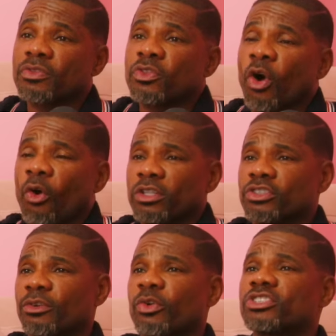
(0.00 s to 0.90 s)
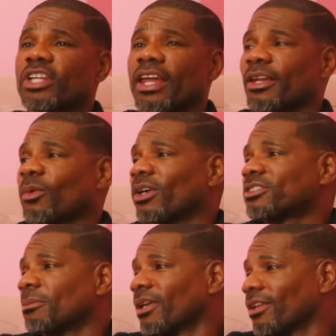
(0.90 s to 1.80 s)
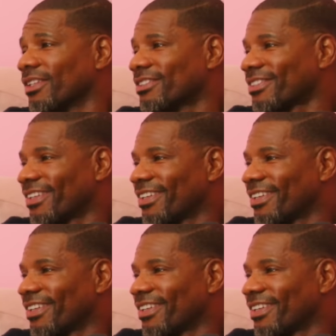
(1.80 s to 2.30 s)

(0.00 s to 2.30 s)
the origin of Christianity was the Middle East.